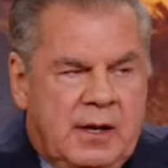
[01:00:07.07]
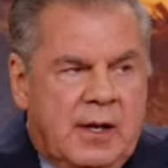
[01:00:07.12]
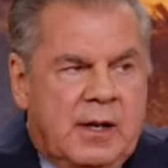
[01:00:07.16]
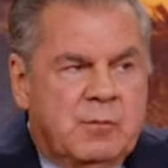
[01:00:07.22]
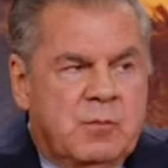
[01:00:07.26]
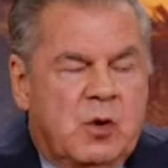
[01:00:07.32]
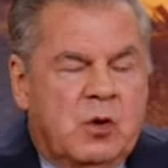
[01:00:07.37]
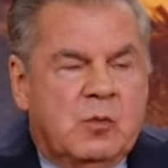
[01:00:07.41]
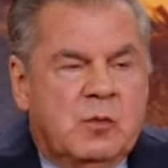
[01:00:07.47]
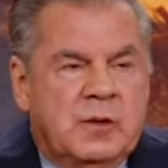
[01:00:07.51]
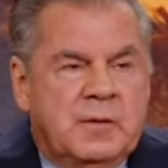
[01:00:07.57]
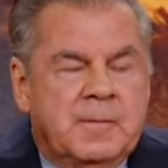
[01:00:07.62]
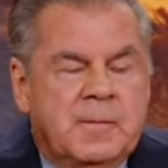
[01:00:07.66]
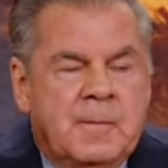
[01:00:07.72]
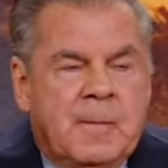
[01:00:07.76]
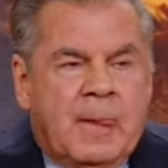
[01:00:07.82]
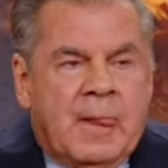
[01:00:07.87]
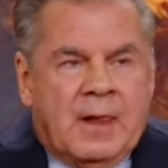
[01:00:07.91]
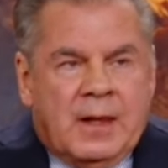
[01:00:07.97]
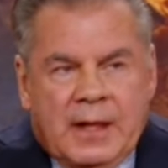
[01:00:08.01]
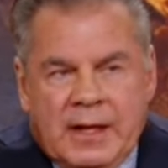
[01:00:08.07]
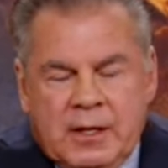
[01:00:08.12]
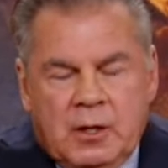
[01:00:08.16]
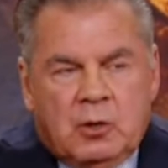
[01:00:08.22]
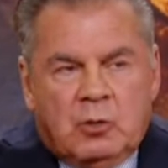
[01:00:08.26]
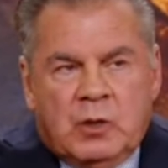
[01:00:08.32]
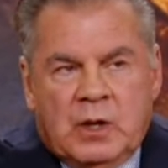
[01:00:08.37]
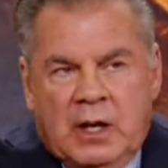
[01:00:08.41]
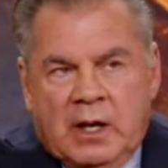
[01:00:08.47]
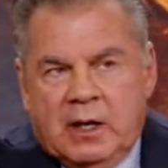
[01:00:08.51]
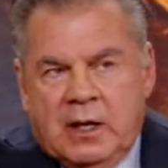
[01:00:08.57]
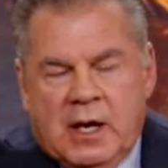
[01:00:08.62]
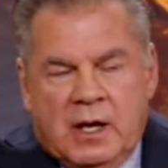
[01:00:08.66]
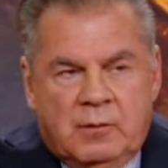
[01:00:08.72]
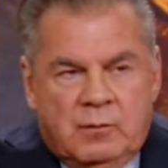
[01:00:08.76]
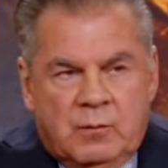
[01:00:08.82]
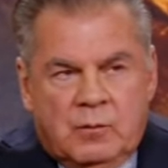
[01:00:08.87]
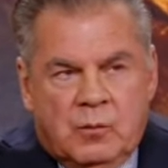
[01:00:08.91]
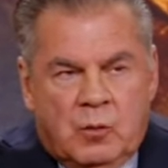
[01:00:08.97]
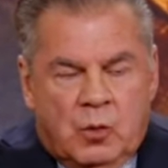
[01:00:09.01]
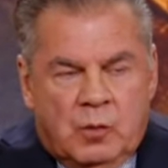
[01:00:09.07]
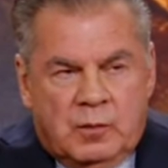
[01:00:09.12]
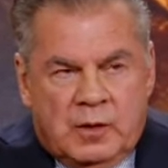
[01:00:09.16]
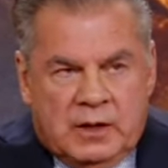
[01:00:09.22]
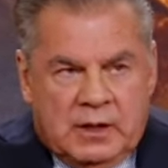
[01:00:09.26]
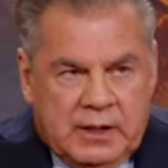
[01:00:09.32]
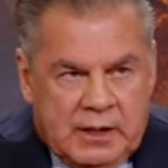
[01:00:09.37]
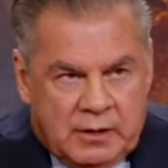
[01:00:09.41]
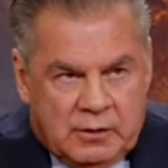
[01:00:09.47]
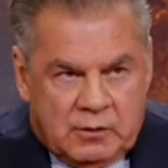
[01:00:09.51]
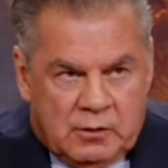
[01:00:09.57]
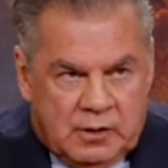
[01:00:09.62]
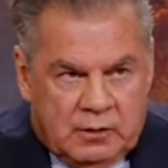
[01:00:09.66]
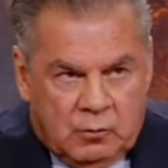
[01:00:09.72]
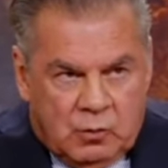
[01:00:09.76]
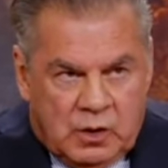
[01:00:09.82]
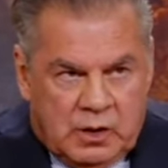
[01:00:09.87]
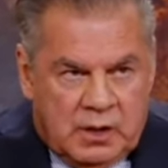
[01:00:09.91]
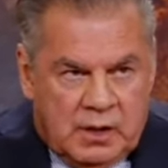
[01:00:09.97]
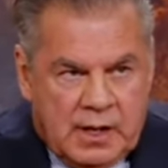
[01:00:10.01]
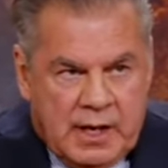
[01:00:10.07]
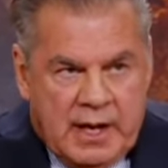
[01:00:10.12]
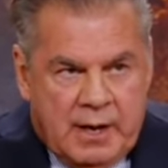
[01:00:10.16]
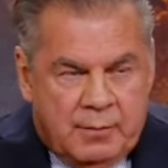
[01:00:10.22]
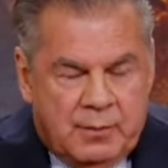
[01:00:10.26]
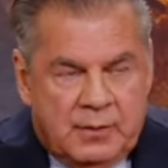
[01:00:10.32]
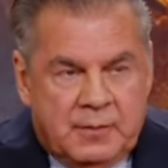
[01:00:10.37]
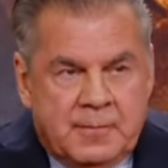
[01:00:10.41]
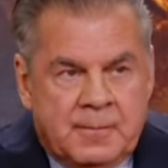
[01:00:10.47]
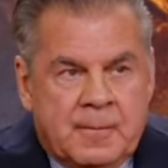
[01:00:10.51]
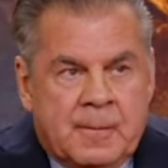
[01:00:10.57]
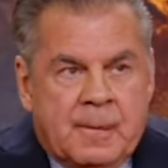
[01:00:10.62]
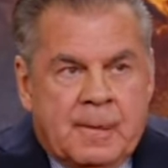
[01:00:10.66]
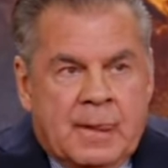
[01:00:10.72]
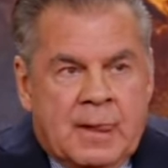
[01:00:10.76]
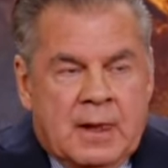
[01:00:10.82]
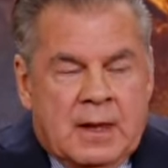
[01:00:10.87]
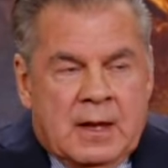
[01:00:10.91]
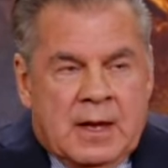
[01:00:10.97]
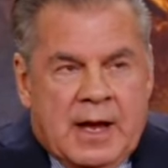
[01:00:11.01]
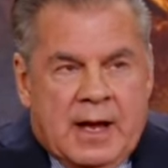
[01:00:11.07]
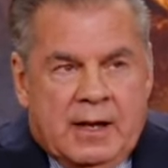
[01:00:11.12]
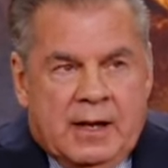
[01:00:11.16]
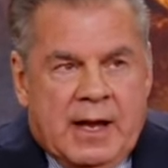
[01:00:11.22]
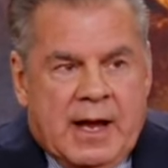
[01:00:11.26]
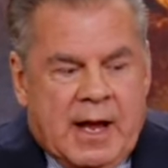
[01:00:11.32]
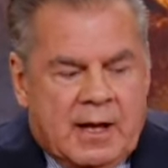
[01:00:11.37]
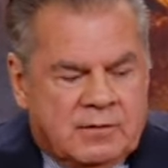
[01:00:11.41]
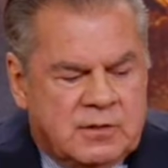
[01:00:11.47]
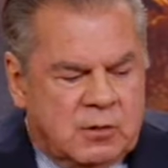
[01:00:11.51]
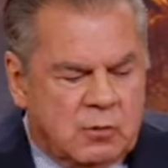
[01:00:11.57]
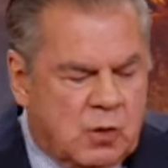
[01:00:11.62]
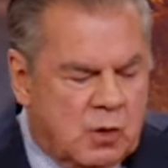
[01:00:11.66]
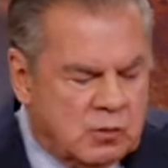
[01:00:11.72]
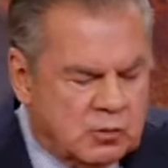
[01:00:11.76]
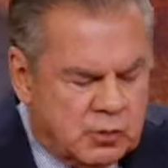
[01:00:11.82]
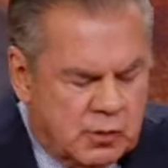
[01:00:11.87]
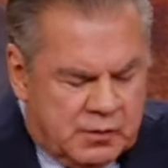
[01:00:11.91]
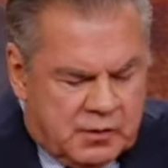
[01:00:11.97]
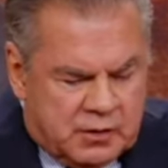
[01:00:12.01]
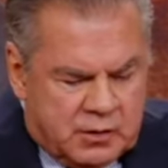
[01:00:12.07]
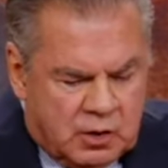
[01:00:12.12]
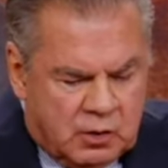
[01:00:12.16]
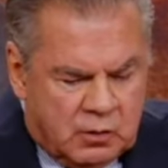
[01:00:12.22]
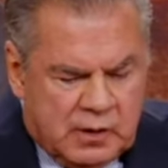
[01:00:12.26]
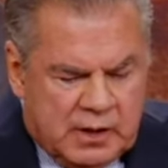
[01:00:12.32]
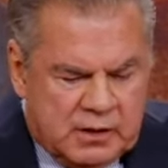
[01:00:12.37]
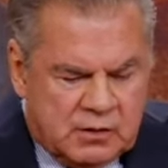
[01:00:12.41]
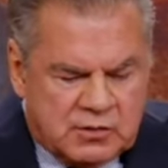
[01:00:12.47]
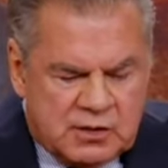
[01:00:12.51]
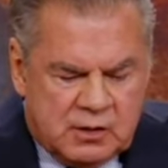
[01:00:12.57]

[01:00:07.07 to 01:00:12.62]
at that moment. Later, when I got more together in what had happened, I, I said, What was with the two angels?